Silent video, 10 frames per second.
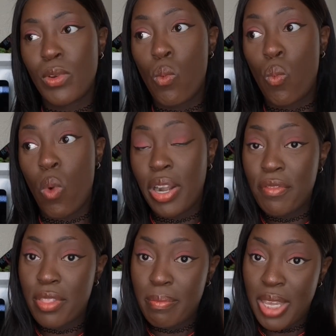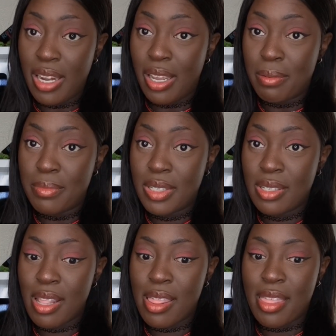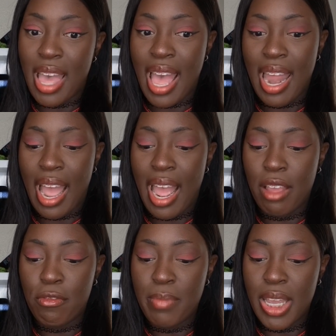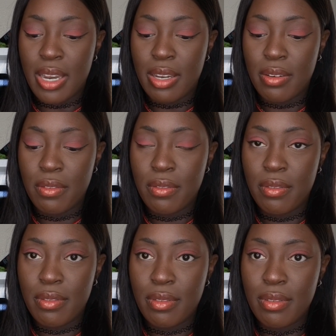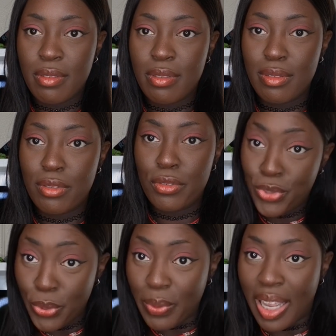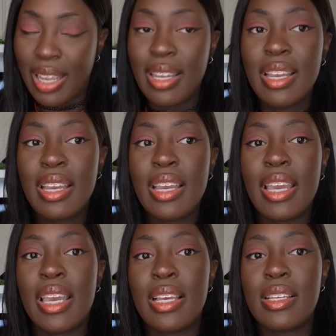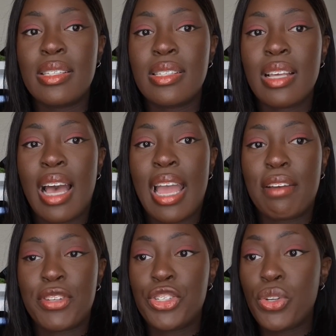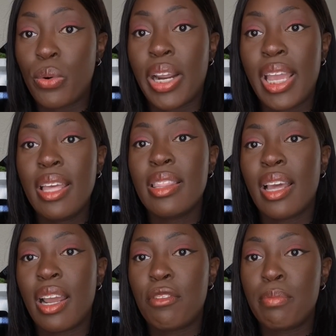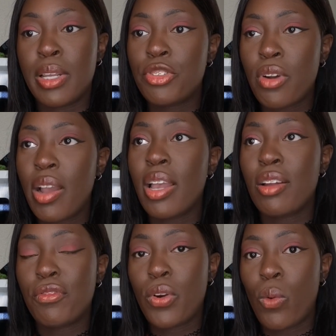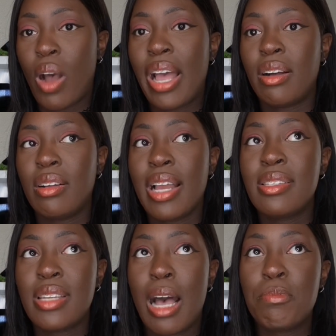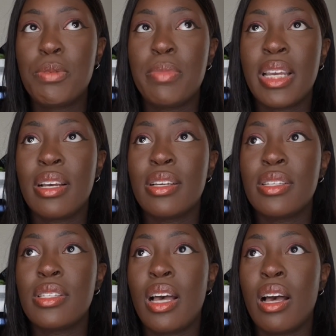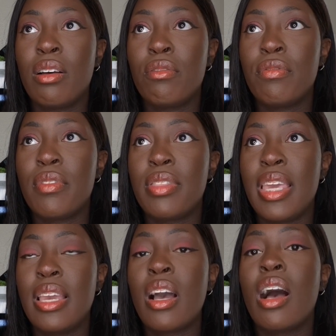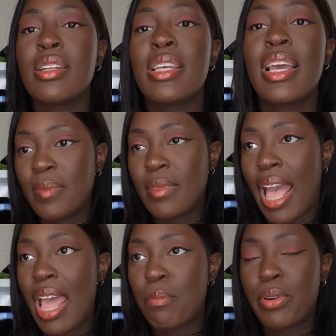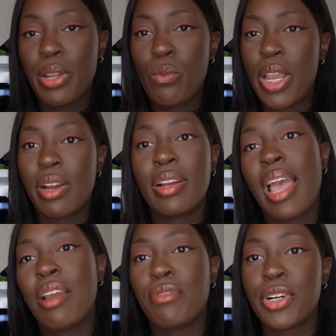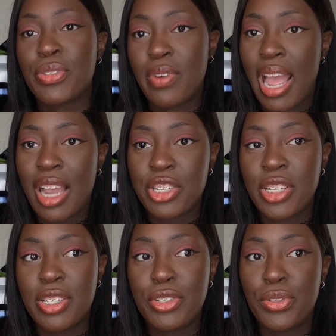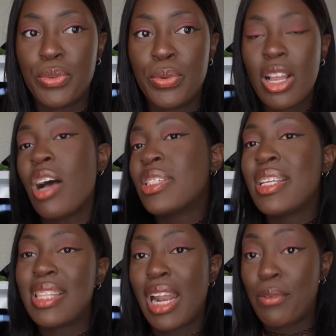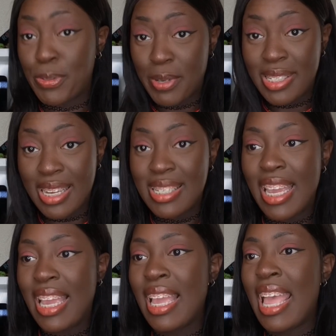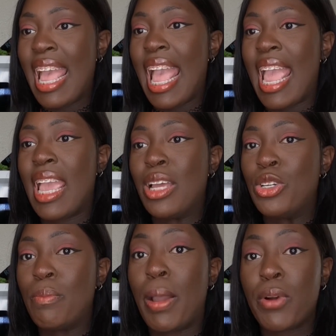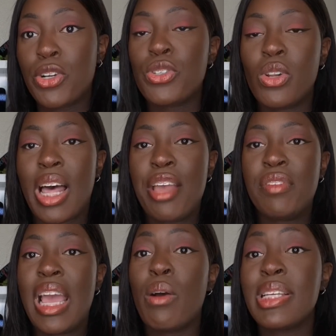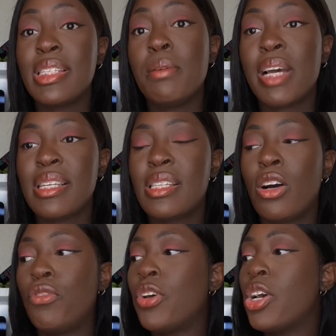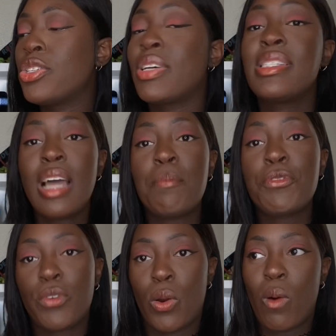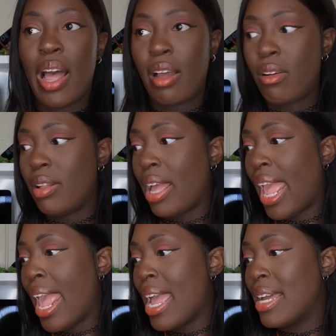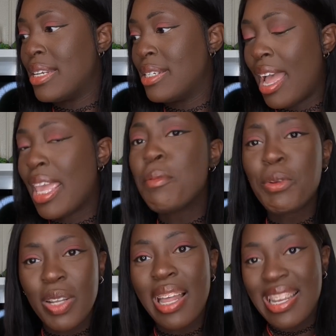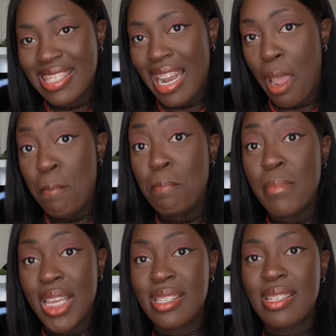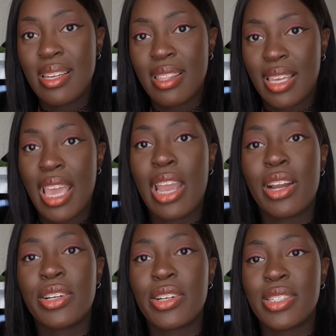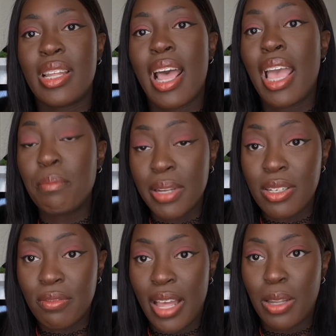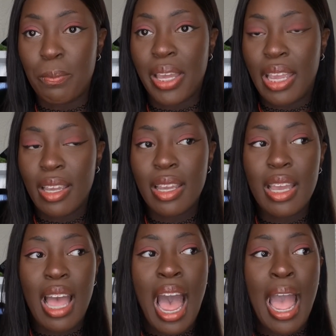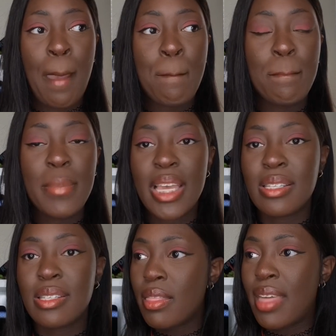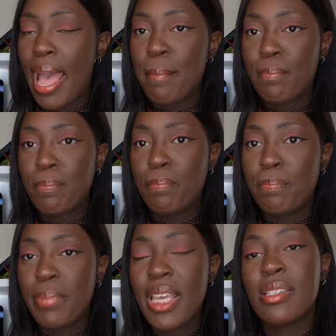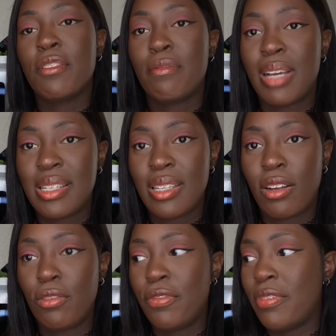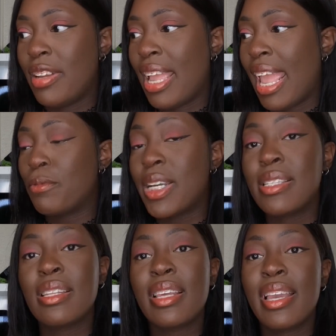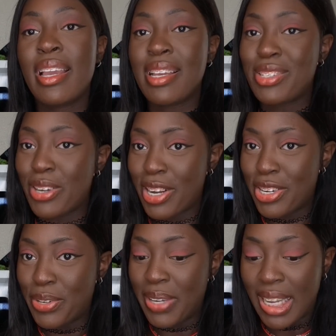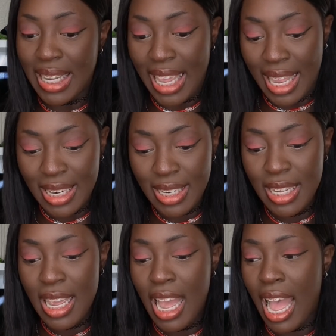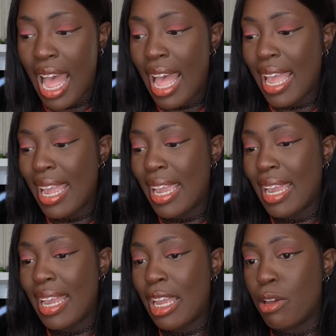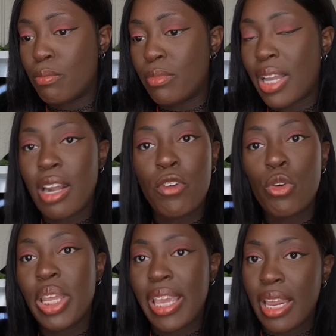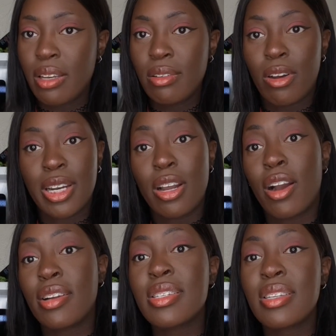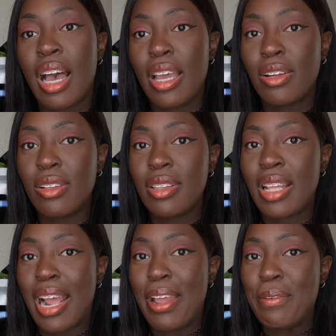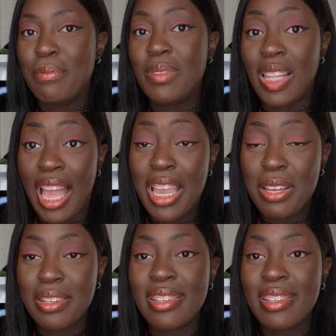One of the mediums that I have been doing is I have a story that I've been drawing on for a while. I stopped because of the content. I had a pretty weird adverse reaction to content that I was presenting and my personal life and how I see myself. So I stopped for a while. And I came to realize that I missed the characters that I had been developing. I missed that piece of myself. Recently, I started doing it again. I am kind of honing in on an art style that I like.